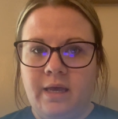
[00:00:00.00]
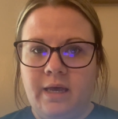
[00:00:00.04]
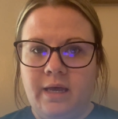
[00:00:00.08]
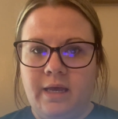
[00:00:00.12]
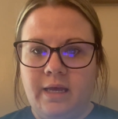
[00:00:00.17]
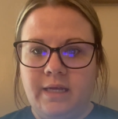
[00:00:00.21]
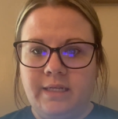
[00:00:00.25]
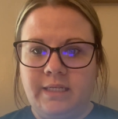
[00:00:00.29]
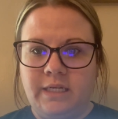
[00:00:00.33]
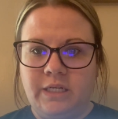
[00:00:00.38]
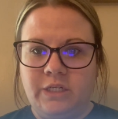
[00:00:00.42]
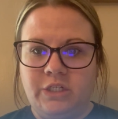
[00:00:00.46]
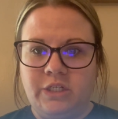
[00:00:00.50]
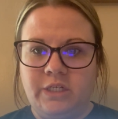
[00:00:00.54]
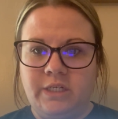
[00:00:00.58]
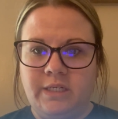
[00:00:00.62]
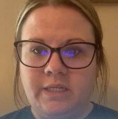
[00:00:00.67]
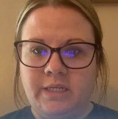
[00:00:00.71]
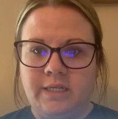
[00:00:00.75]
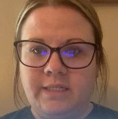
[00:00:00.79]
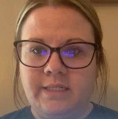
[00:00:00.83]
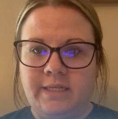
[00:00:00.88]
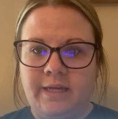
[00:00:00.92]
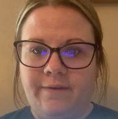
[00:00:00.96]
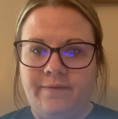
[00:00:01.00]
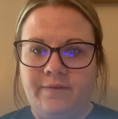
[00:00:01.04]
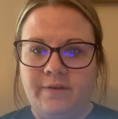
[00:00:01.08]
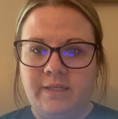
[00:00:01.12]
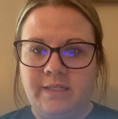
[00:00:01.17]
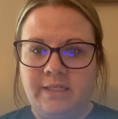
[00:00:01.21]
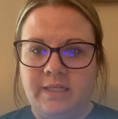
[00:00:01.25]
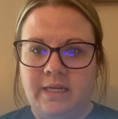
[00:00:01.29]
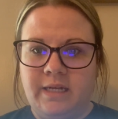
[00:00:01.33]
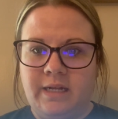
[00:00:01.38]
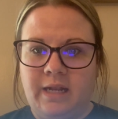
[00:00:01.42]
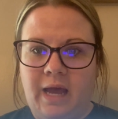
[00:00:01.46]
Attention
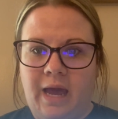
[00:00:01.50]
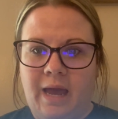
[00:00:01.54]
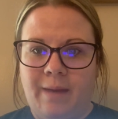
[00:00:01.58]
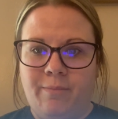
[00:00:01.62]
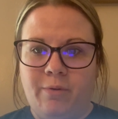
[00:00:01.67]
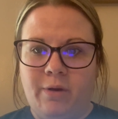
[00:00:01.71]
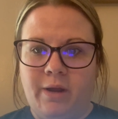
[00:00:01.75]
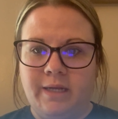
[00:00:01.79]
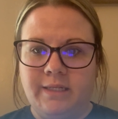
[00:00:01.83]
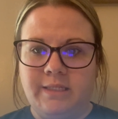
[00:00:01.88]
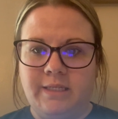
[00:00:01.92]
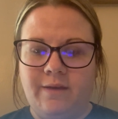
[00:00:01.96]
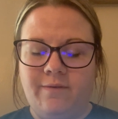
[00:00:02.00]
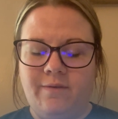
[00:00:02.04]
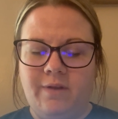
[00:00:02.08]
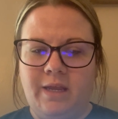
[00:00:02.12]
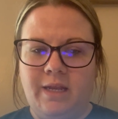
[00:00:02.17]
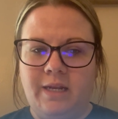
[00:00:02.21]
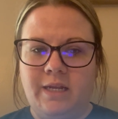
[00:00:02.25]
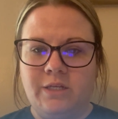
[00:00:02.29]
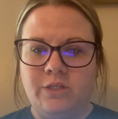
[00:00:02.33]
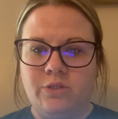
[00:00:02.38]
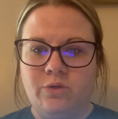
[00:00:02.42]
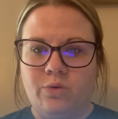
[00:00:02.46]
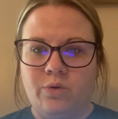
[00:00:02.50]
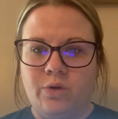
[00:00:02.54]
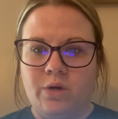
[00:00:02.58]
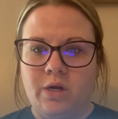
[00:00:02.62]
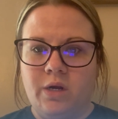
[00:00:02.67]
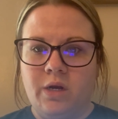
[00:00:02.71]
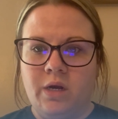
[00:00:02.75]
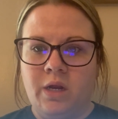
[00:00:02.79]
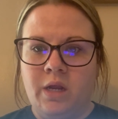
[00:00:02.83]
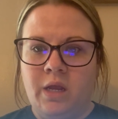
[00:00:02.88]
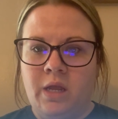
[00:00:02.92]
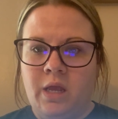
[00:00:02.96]
Deficit Hyperactivity
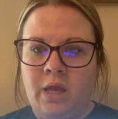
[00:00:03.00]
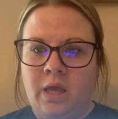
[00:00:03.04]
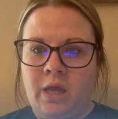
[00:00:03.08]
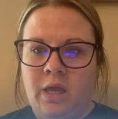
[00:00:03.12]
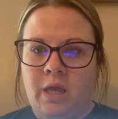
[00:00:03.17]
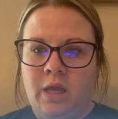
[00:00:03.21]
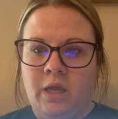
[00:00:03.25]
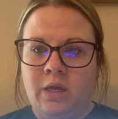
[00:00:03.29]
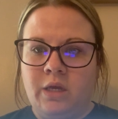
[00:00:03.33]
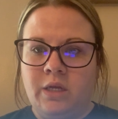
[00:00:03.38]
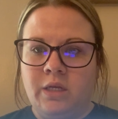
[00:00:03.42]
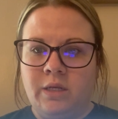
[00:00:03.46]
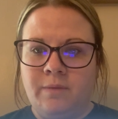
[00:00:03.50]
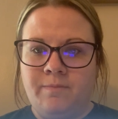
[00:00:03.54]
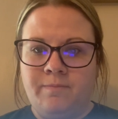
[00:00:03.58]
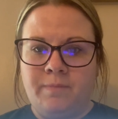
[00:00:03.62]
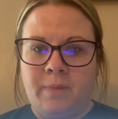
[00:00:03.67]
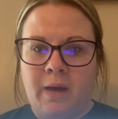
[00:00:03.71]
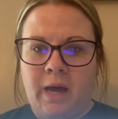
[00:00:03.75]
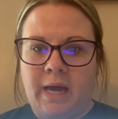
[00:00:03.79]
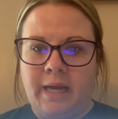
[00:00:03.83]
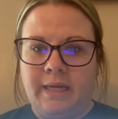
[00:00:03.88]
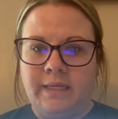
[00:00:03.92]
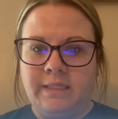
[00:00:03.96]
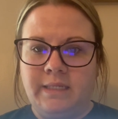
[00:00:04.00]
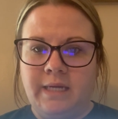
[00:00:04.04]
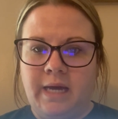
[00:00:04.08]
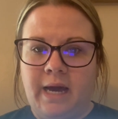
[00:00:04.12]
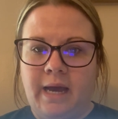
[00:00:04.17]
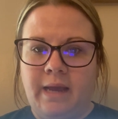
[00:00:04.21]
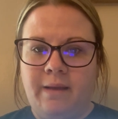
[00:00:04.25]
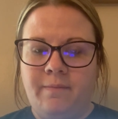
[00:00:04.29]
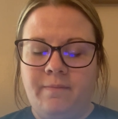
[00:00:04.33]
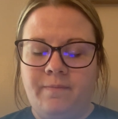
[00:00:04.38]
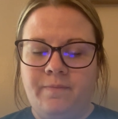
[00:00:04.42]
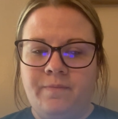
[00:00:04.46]
Disorder, combined
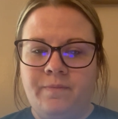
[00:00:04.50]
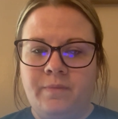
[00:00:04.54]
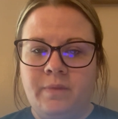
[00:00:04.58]
type,